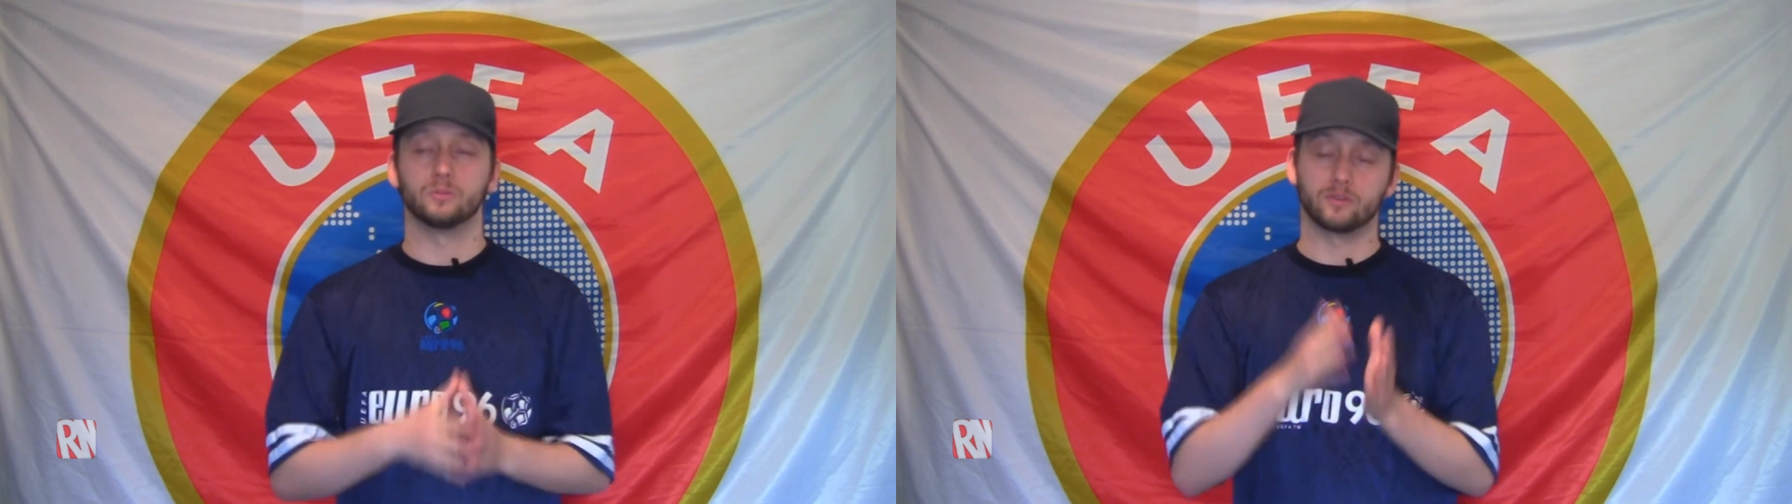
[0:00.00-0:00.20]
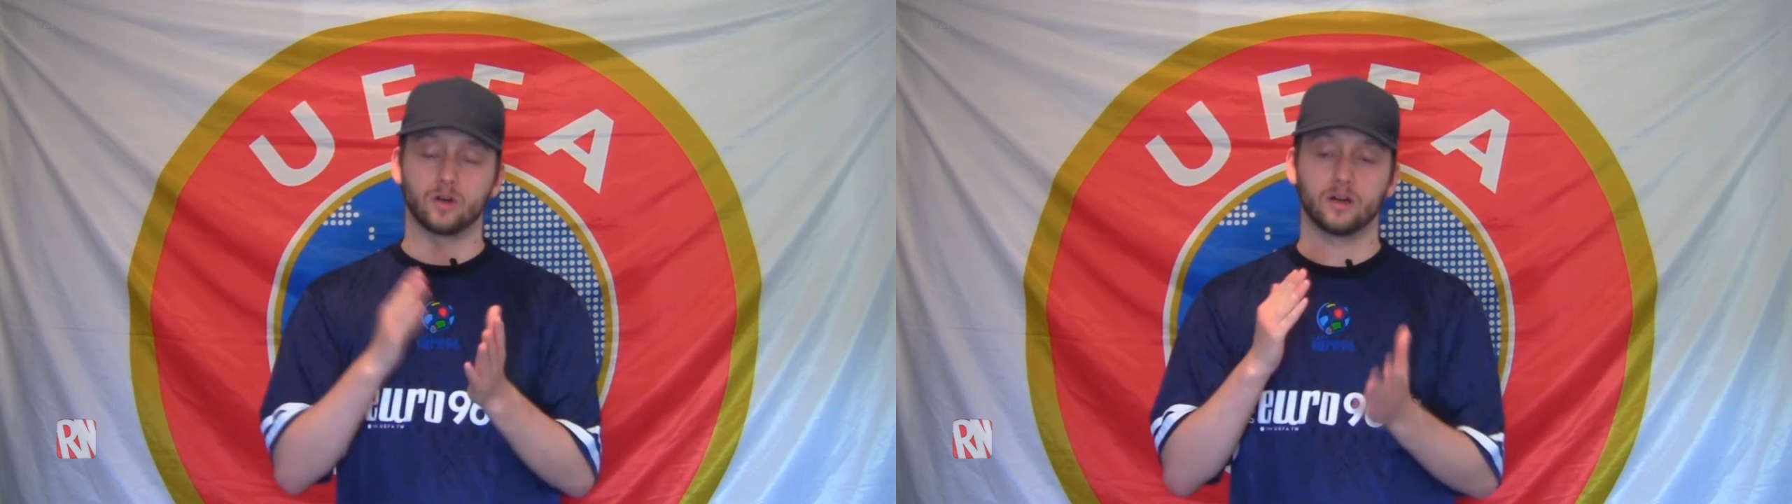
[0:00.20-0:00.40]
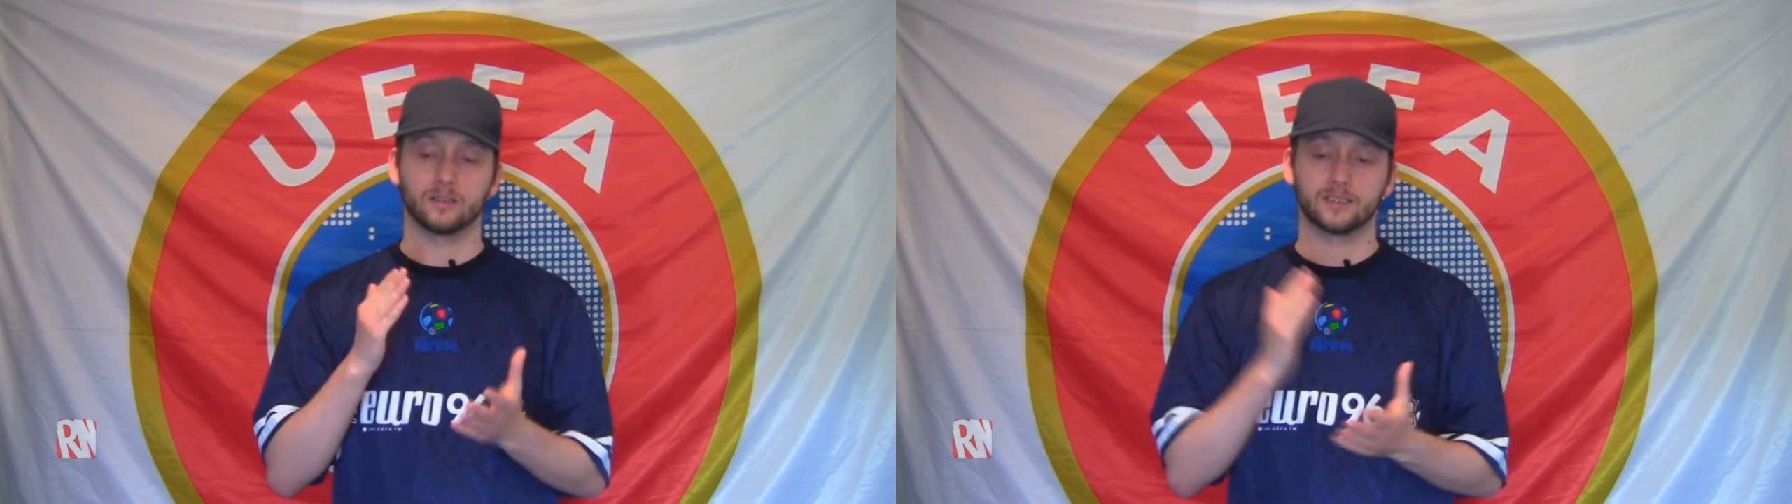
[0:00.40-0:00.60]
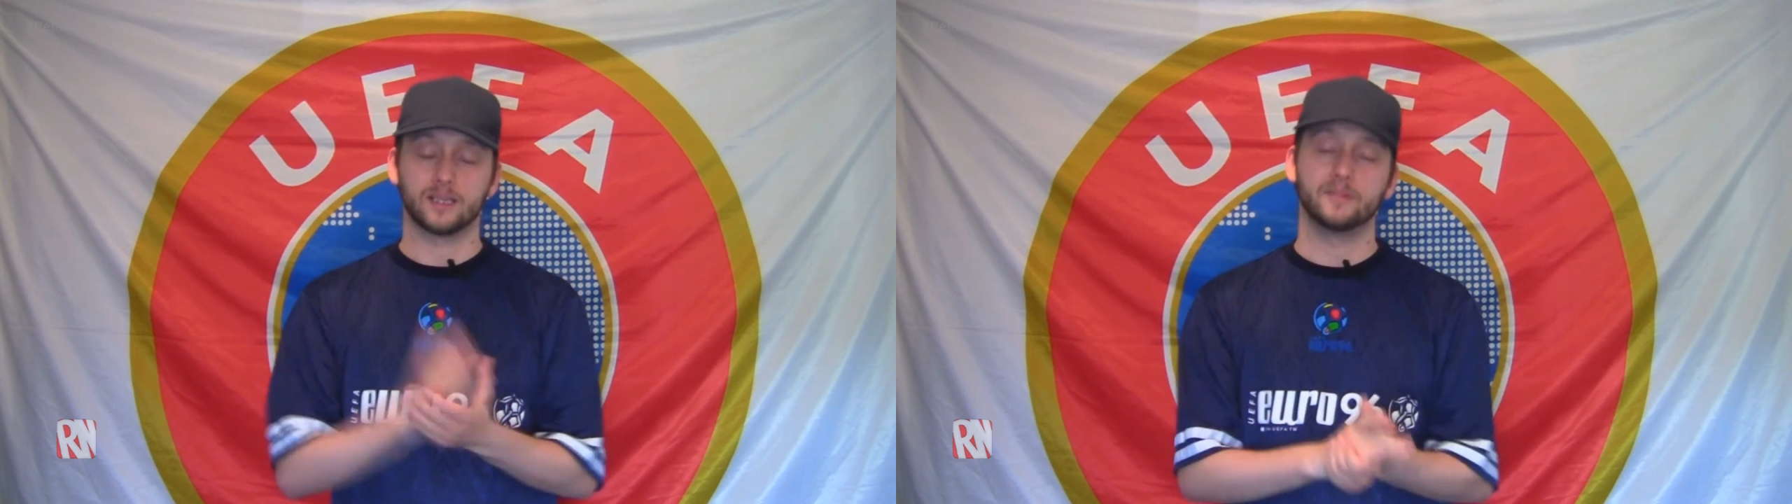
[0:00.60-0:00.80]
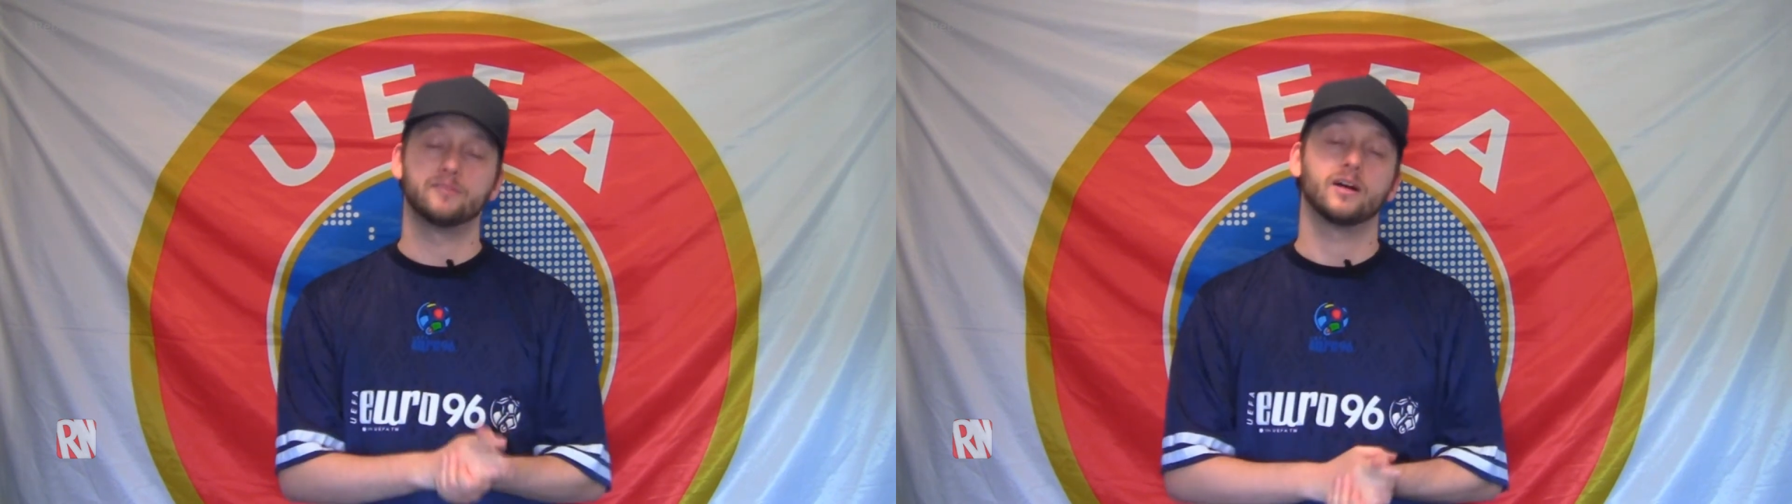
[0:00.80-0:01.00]
We've got the
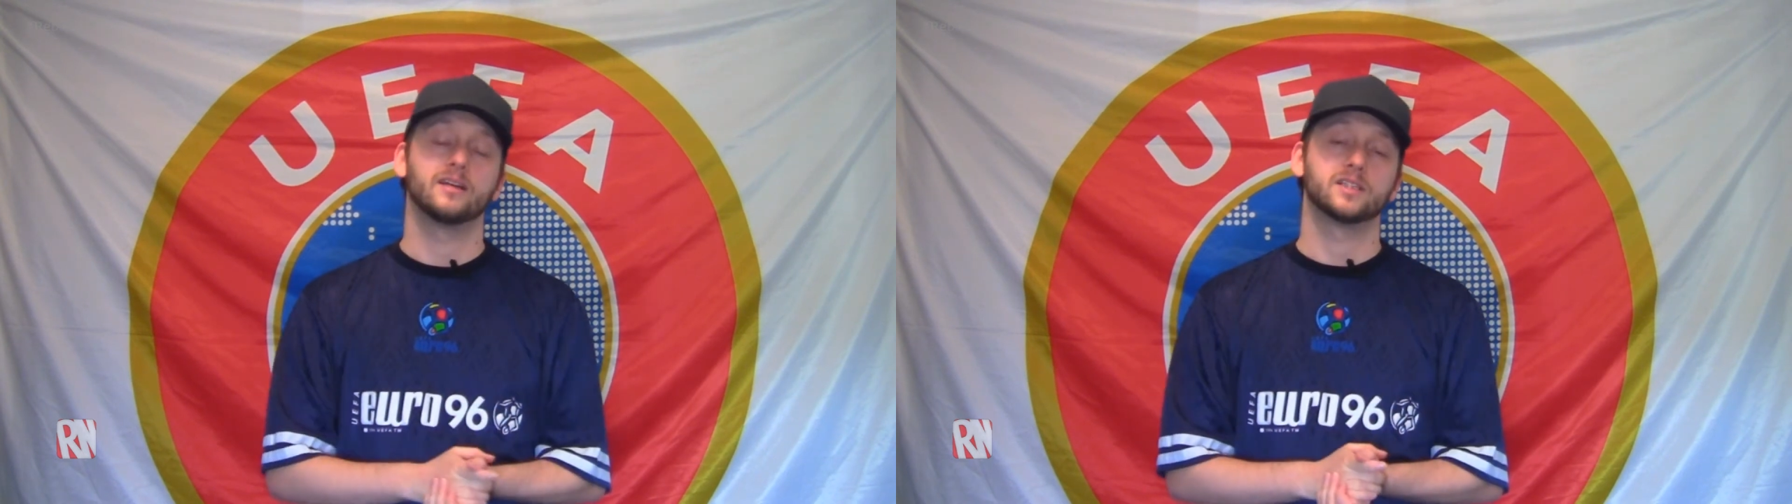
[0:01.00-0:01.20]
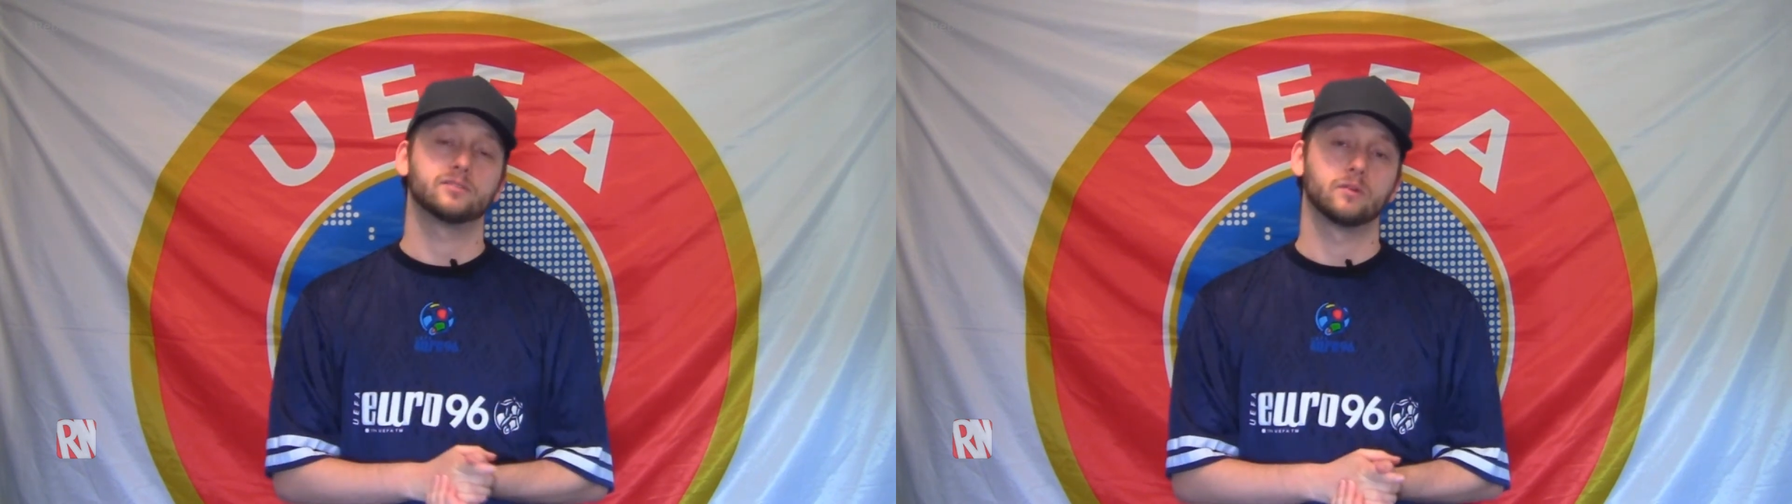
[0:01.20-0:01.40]
semi-finalists